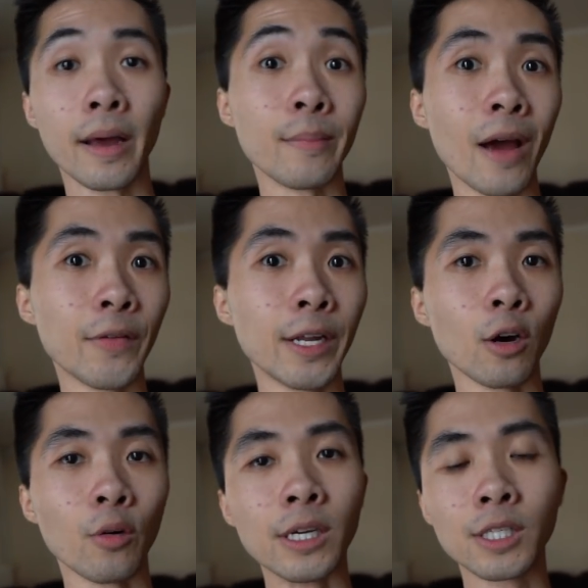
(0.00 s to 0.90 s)
in my
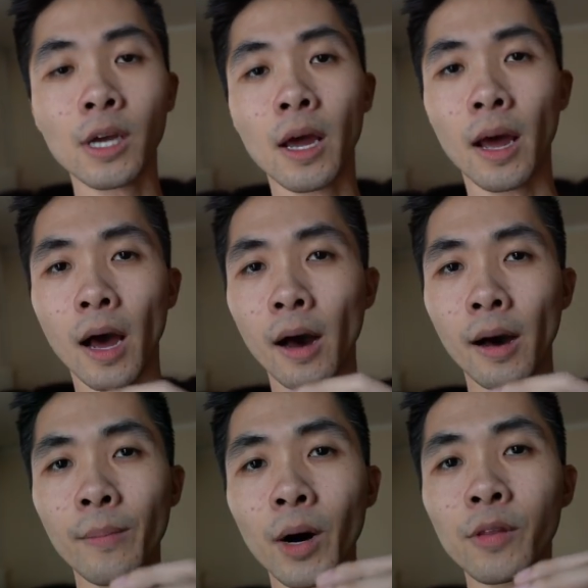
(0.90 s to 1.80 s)
video is uh,
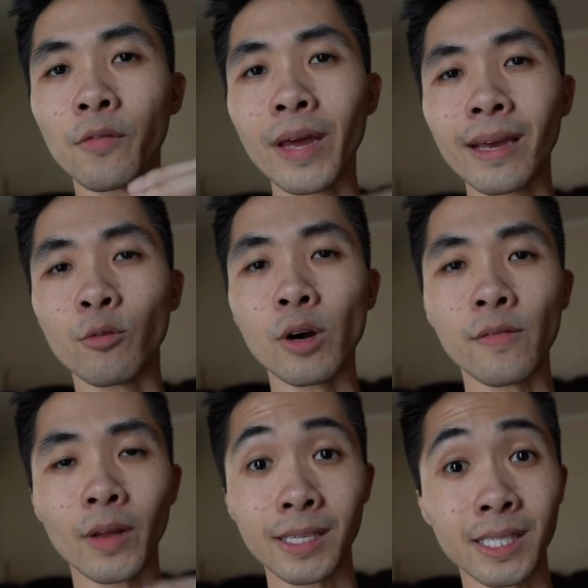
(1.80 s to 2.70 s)
about the thing
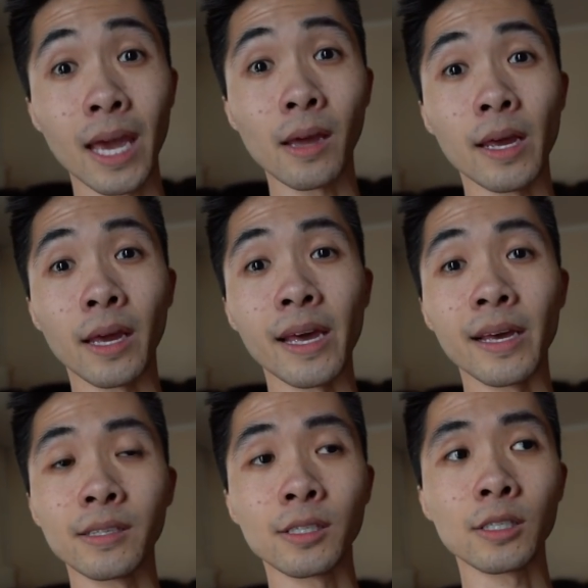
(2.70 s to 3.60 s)
with like scaling
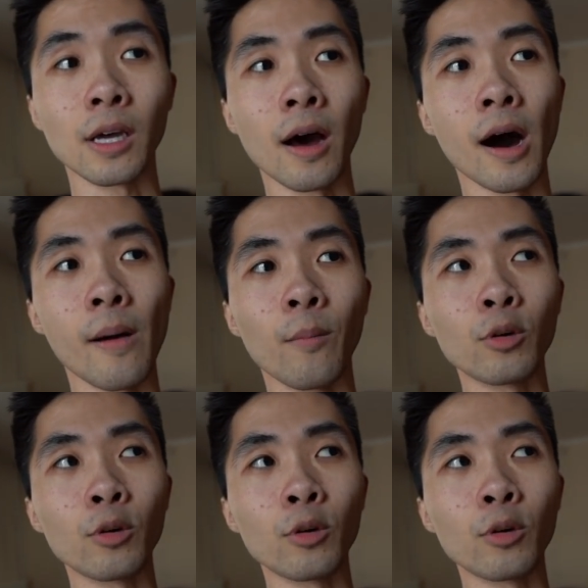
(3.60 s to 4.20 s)
is um,